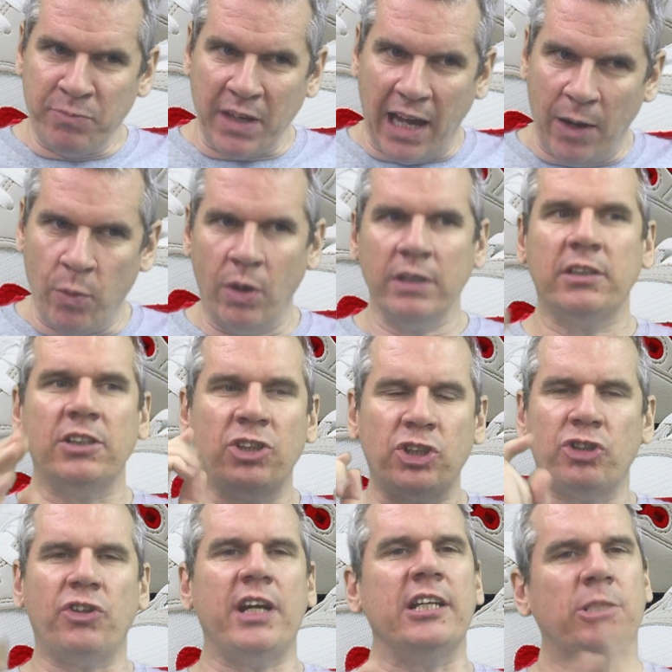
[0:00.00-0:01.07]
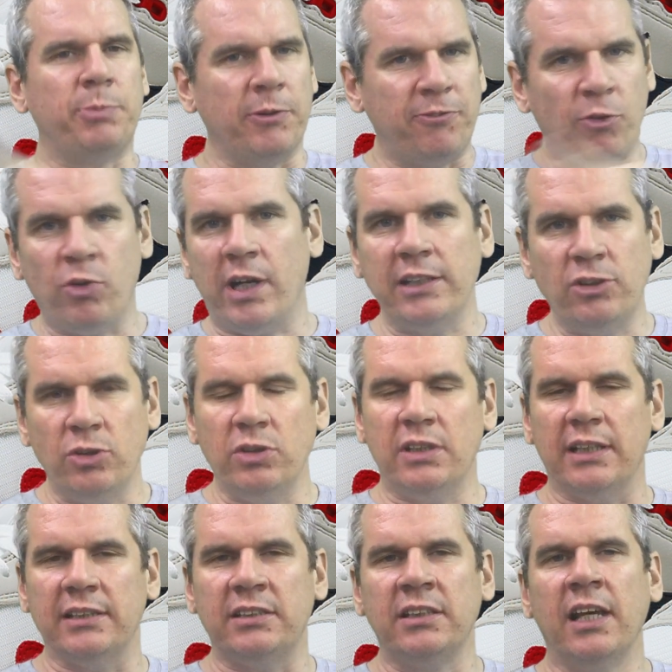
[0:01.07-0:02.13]
I want to stress before I do
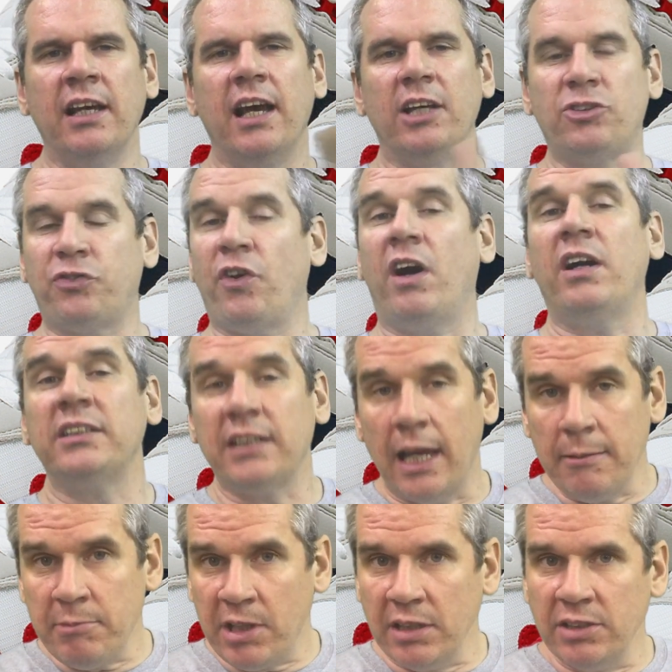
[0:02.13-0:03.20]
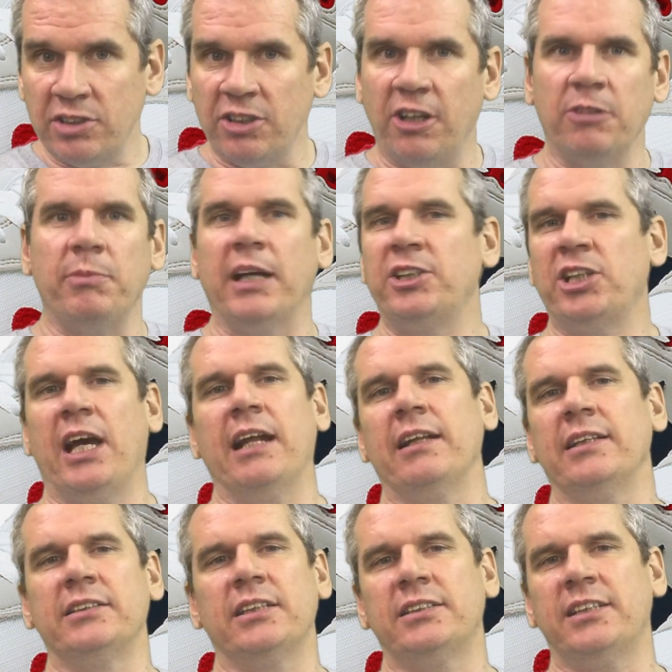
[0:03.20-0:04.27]
this, as far as I'm concerned, my
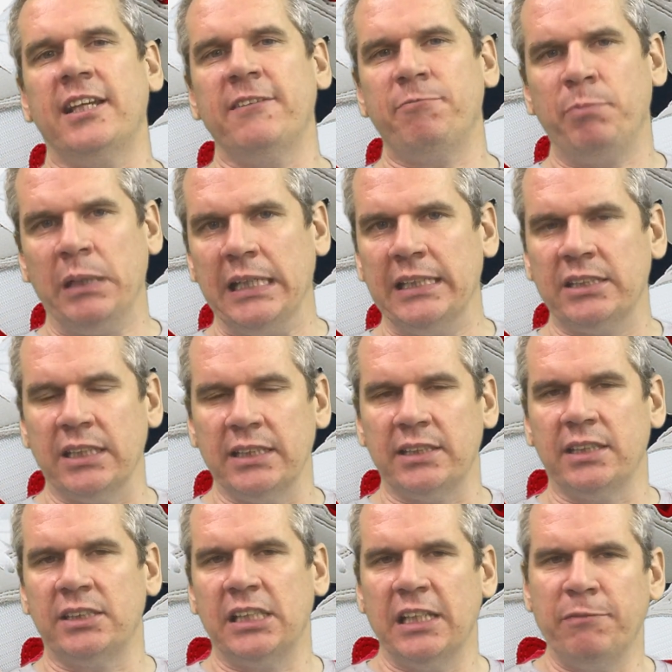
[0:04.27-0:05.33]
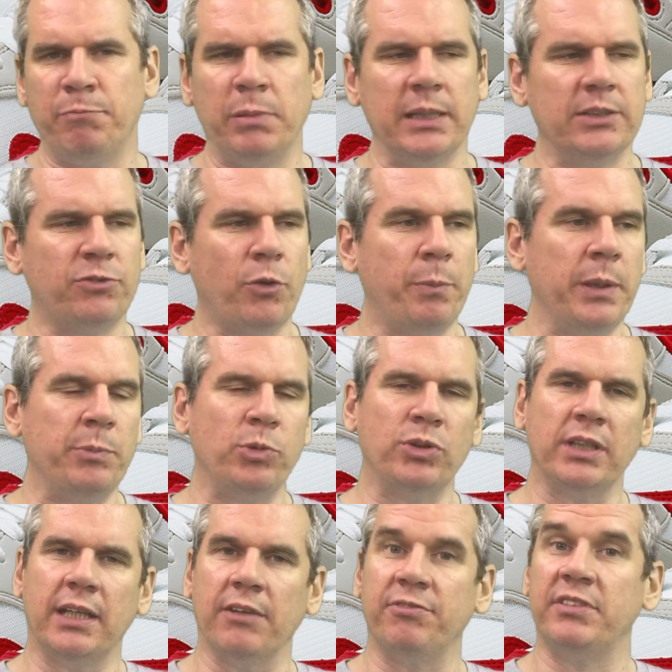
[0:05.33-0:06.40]
channel is a safe place, and it's a safe place for people
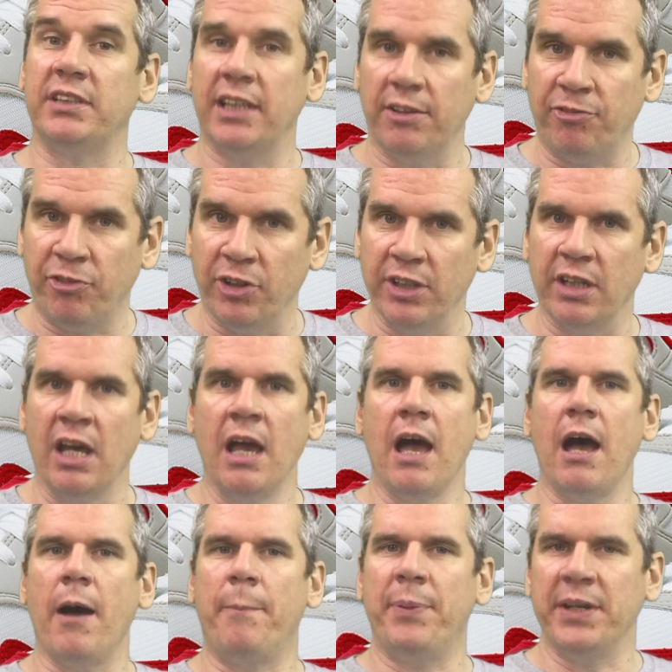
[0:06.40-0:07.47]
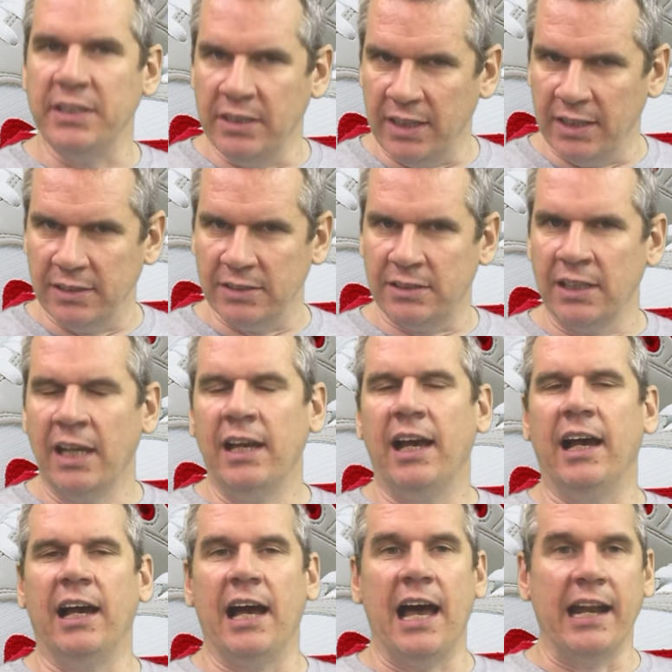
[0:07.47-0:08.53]
to give different opinions.
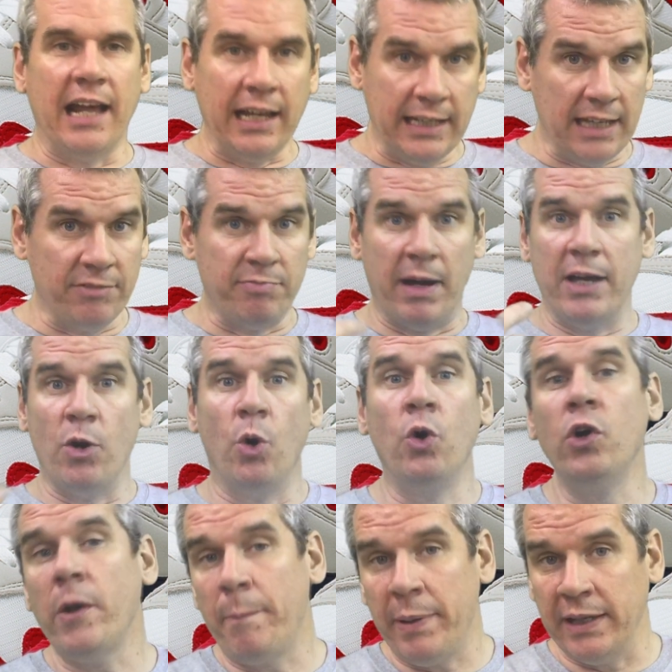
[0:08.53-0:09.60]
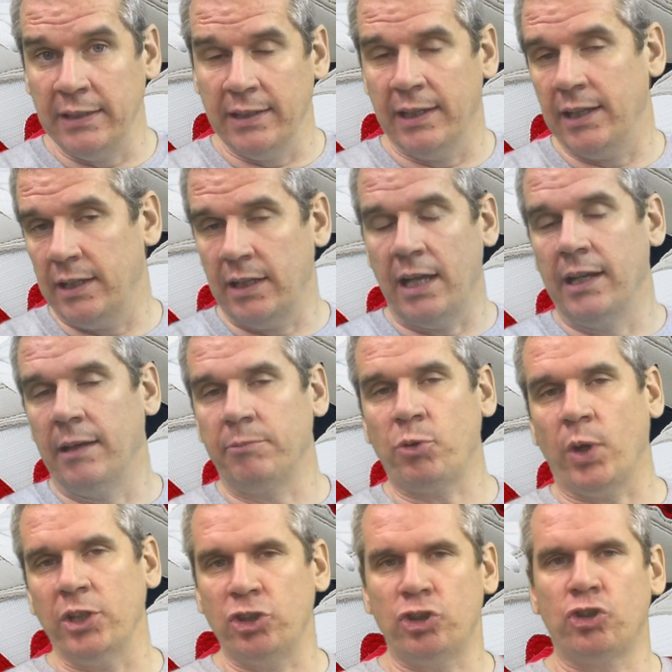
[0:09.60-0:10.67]
And I give my own opinion, and I'm
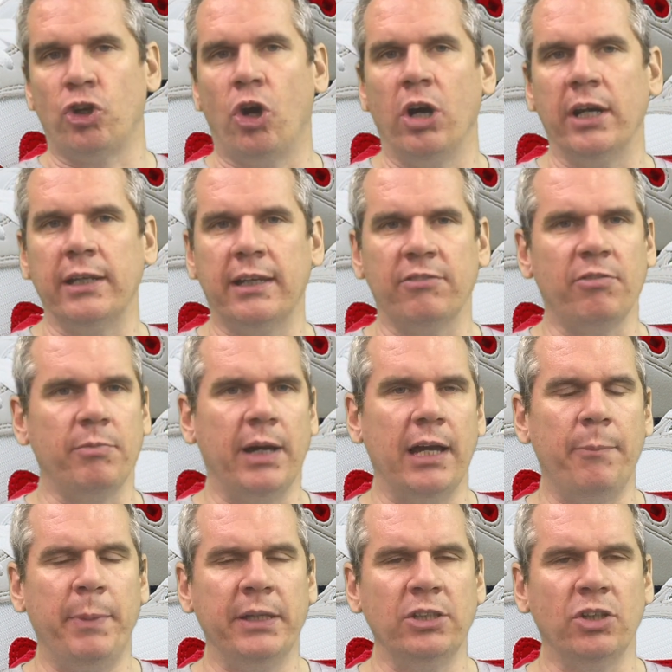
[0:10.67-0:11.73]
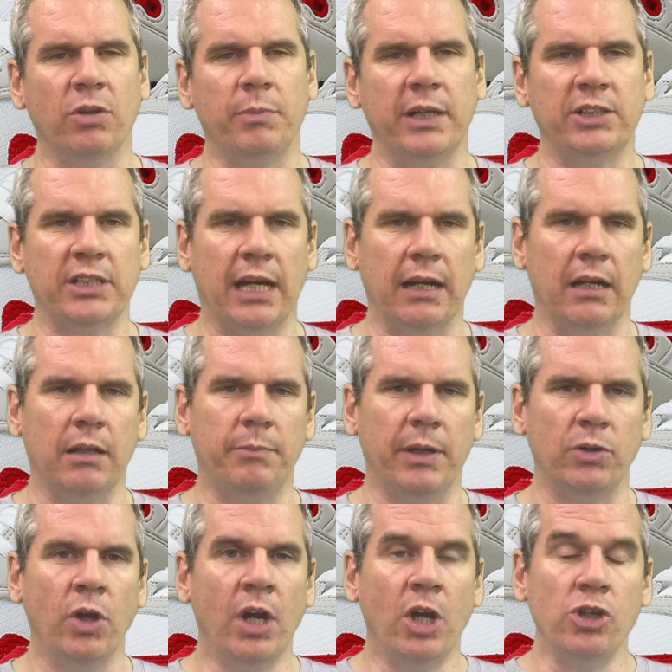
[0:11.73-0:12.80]
quite strong in giving my opinion on my channel
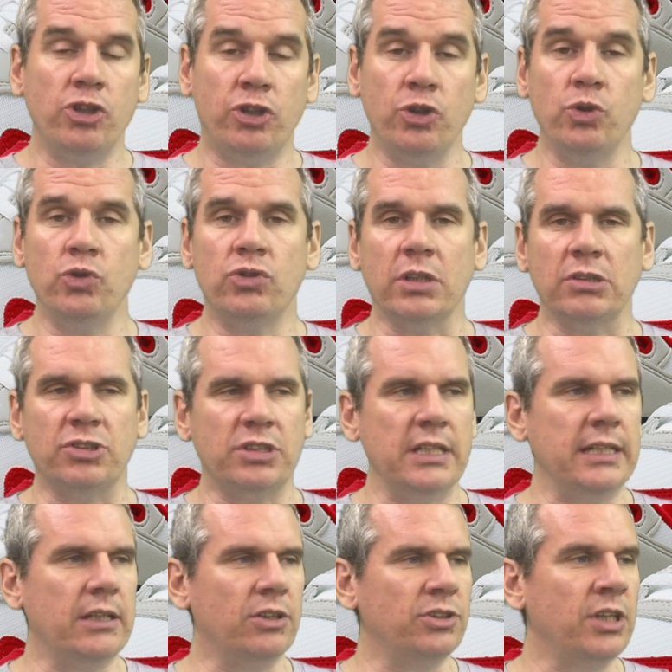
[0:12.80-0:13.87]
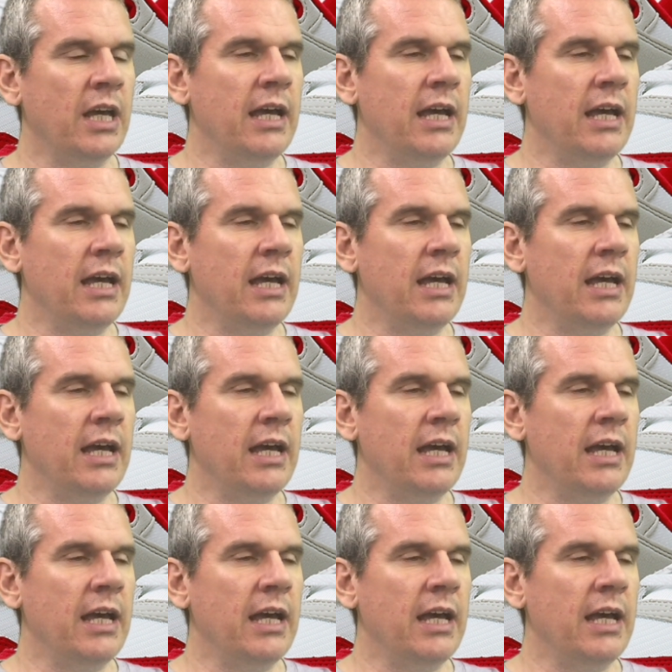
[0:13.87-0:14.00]
about shoes and sneakers